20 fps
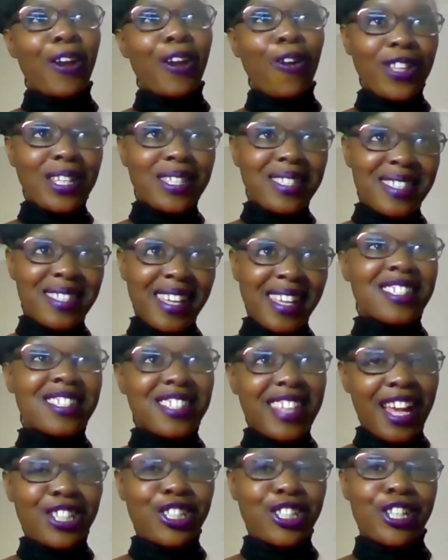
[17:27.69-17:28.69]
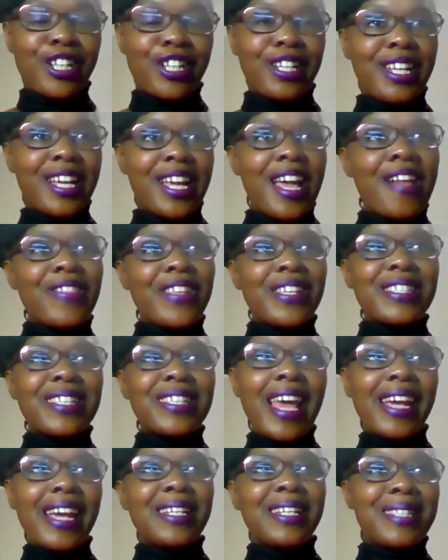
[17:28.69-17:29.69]
and on the 6th session,
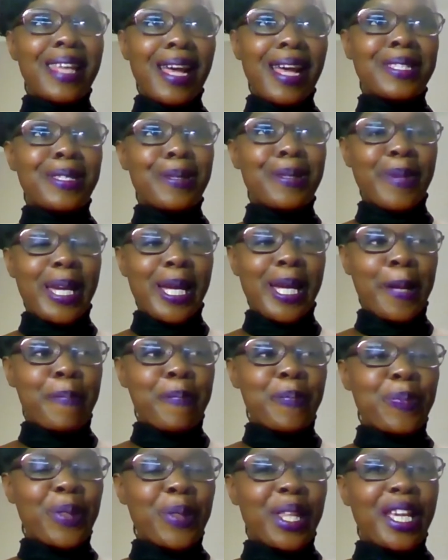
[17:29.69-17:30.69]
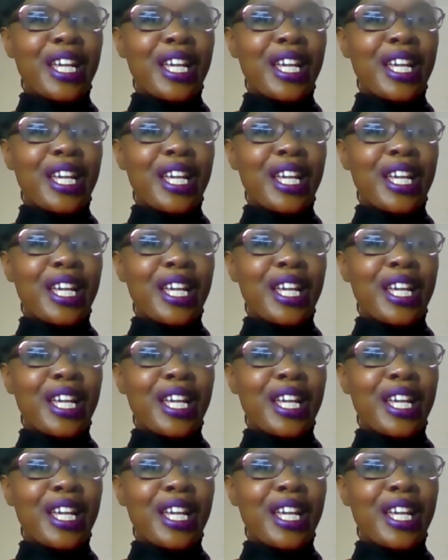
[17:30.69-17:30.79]
this lady said to me,